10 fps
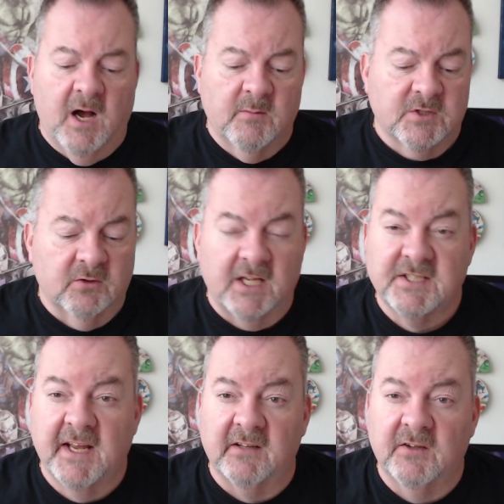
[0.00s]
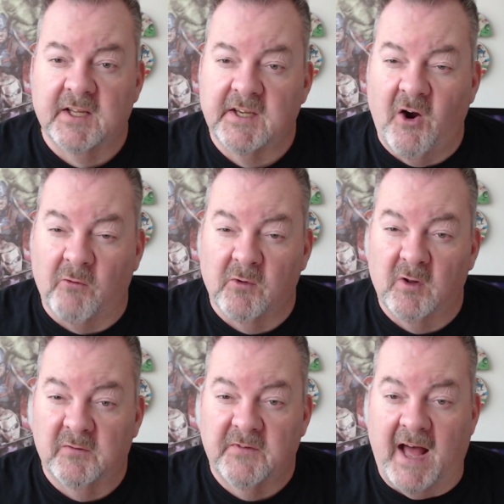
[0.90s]
So let's take a look at the
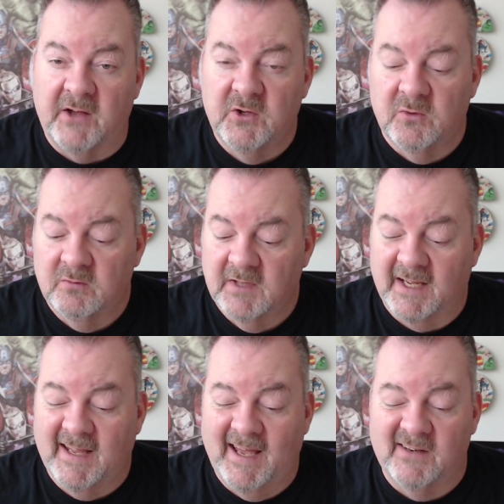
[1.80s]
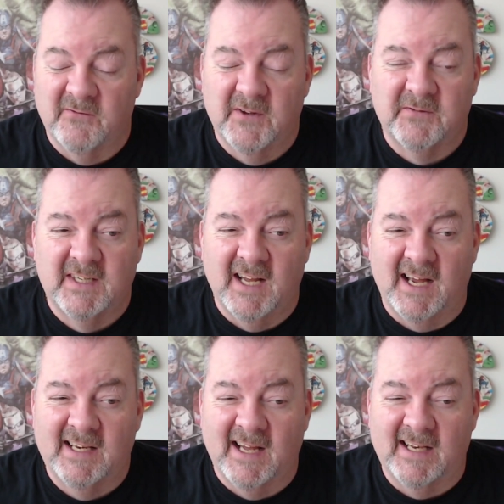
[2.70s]
overall value. Like again,
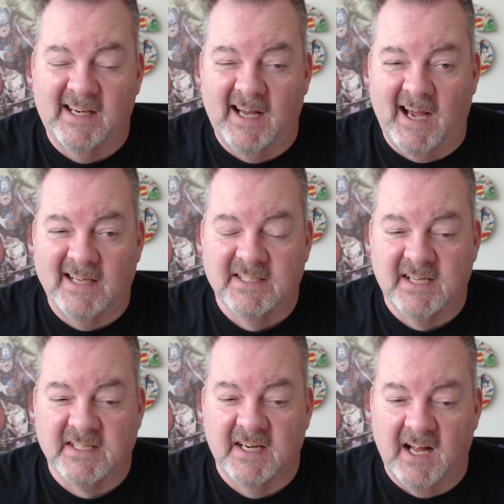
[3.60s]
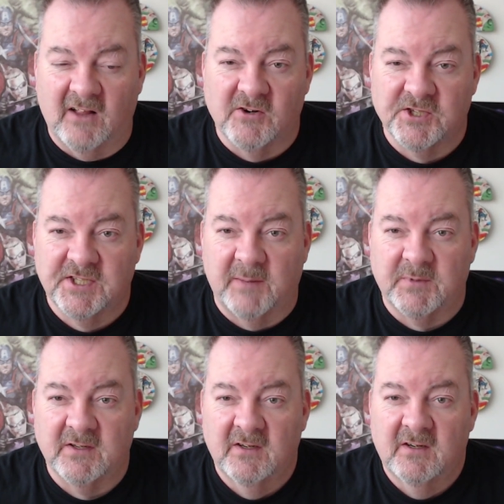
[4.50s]
$59.99, $60
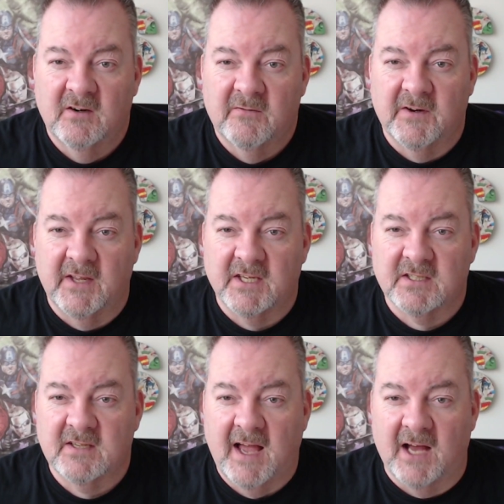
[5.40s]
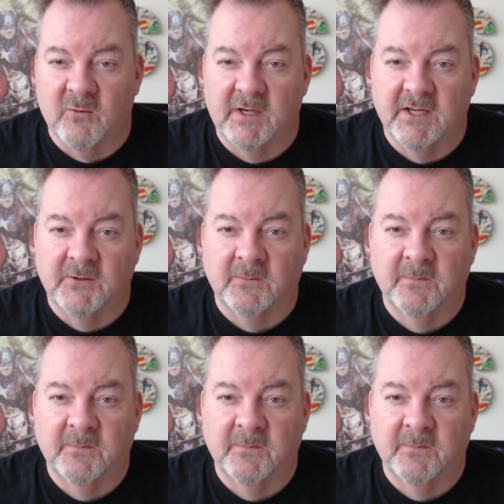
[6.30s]
shipped for this. How do we do?